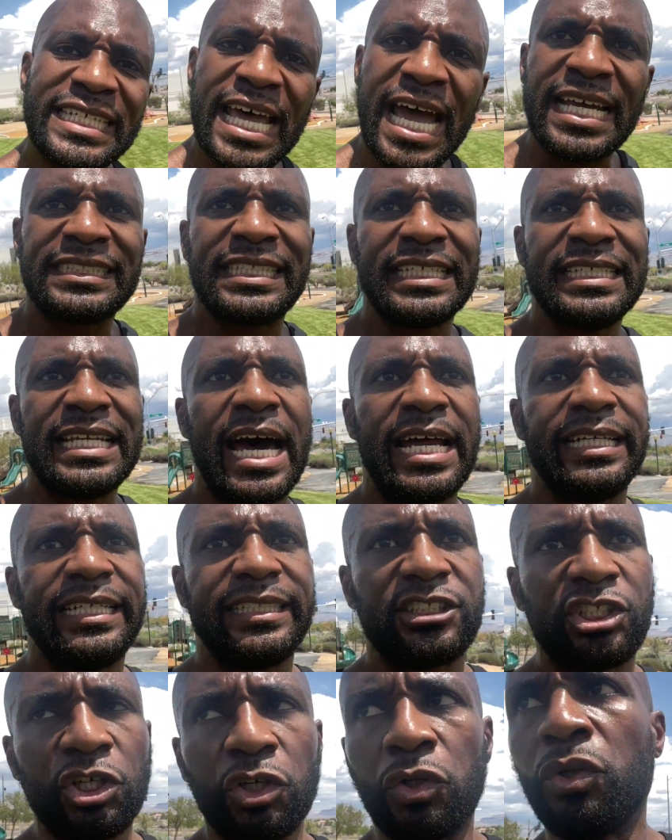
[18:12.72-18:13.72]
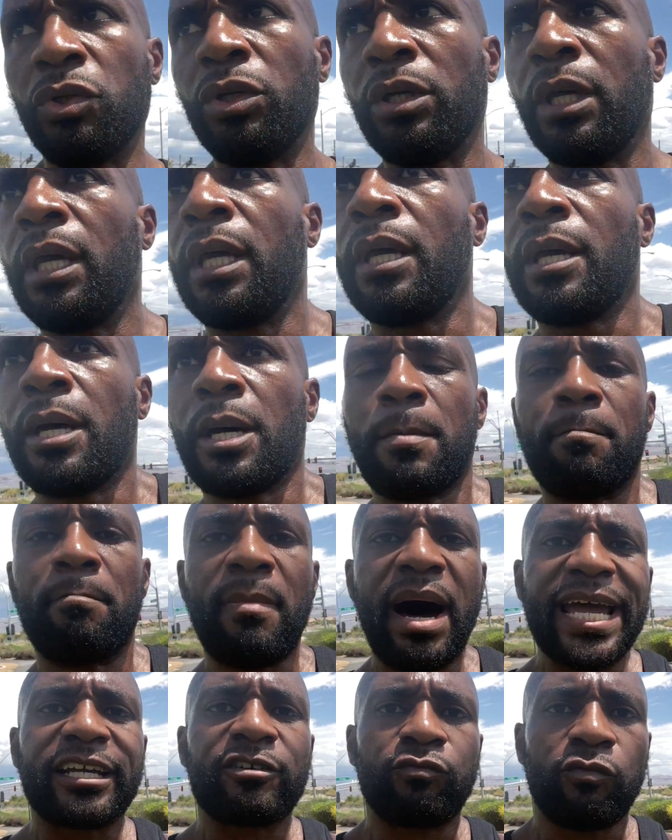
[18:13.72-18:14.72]
nineteen ninety-two,
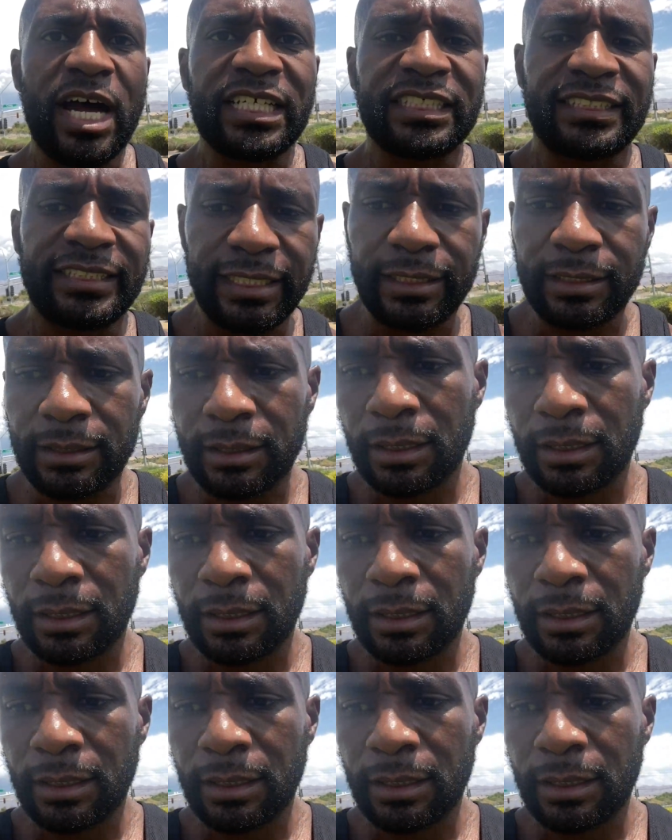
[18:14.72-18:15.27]
Mike Rushton,